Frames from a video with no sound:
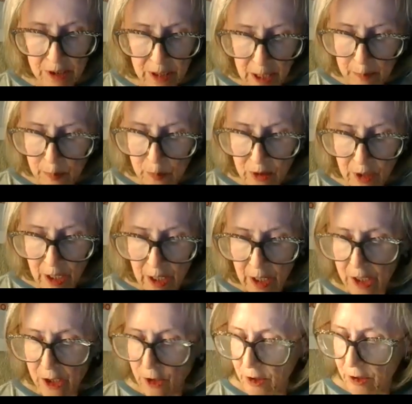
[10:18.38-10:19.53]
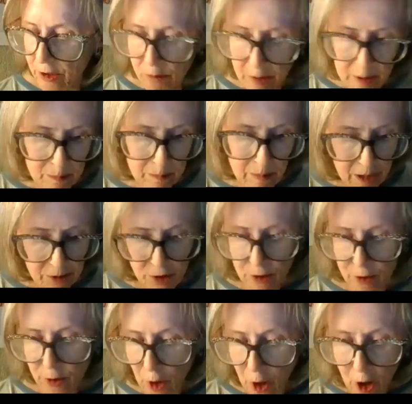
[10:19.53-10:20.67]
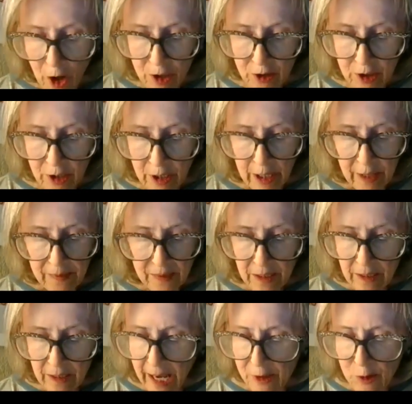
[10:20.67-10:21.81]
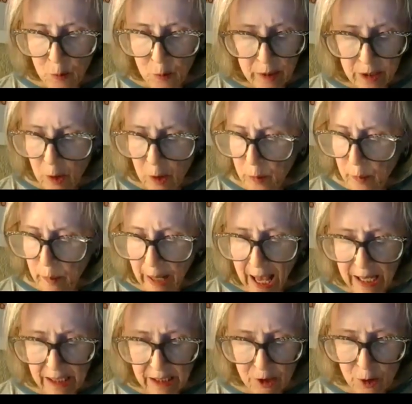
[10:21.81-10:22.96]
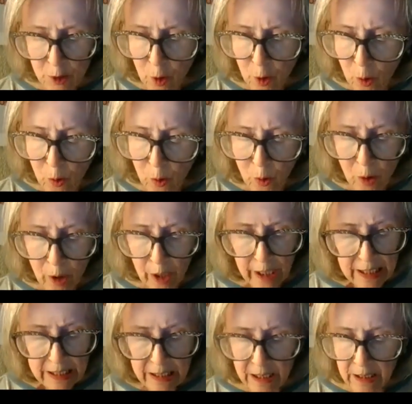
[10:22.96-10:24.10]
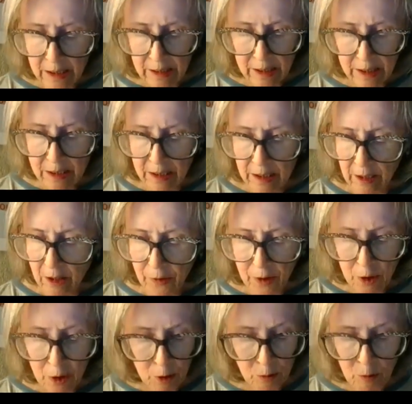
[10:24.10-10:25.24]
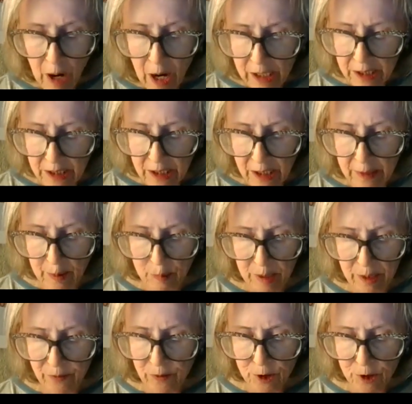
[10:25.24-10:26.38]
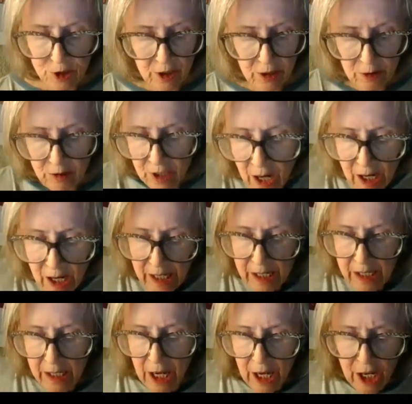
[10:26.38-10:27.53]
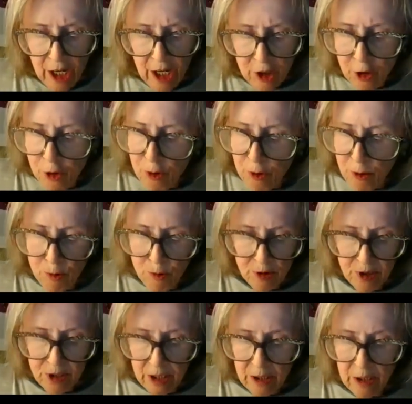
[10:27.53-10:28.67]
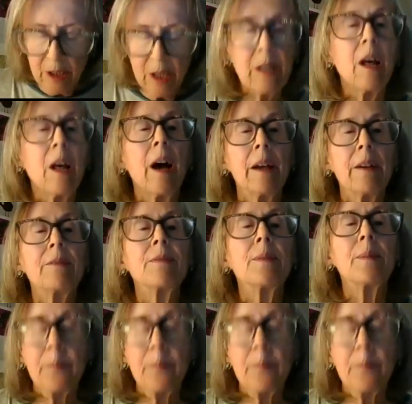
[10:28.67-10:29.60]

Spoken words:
steps into the grim monster's heart, the glass windows black as coal, Dylan still on the horizon, the beavers still dying, you still alive.